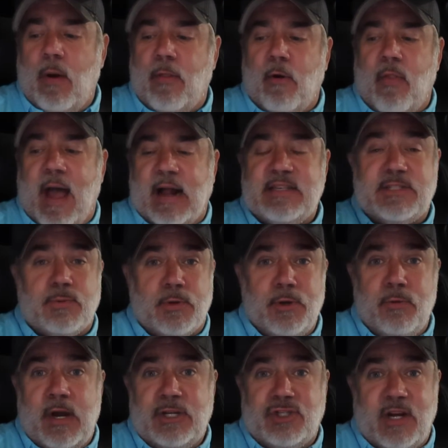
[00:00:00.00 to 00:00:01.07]
whether that's
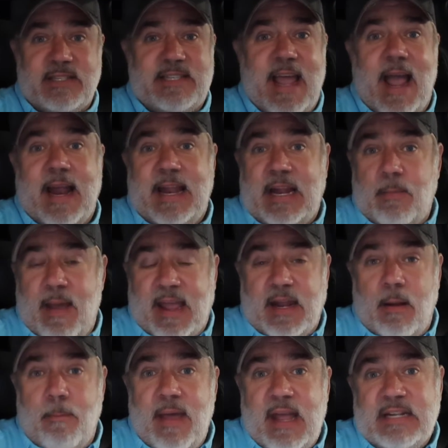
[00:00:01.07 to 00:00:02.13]
through hey, I need to make
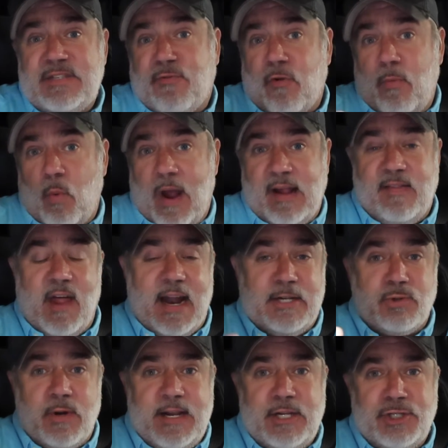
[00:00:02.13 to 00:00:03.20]
an amends for the ways that I
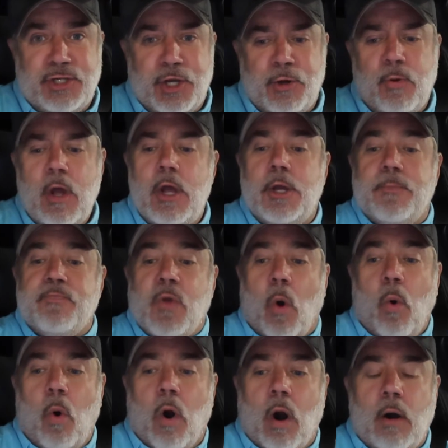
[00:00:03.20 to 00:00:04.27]
treated you,
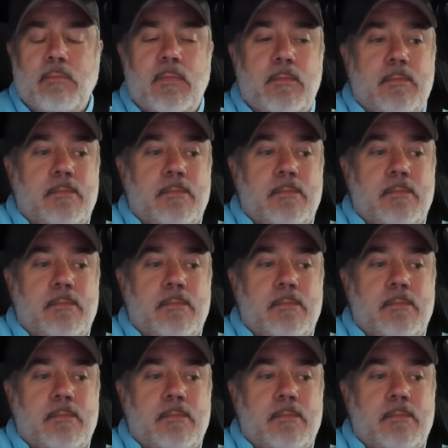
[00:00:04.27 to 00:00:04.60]
or